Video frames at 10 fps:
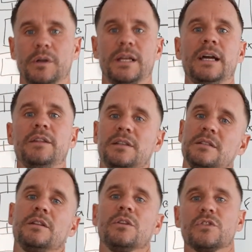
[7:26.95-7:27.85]
okay, that
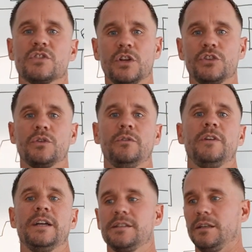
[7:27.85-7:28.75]
does the non-surgical
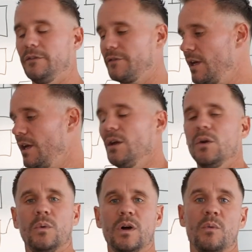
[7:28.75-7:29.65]
facelift.
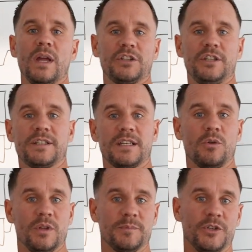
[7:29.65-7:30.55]
We actually
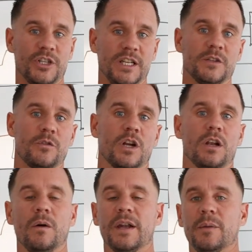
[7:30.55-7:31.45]
sell these machines for a
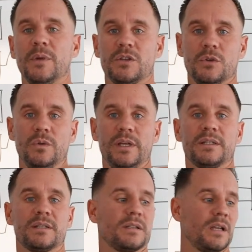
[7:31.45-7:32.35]
client, and we do
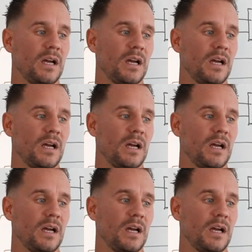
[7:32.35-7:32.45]
this.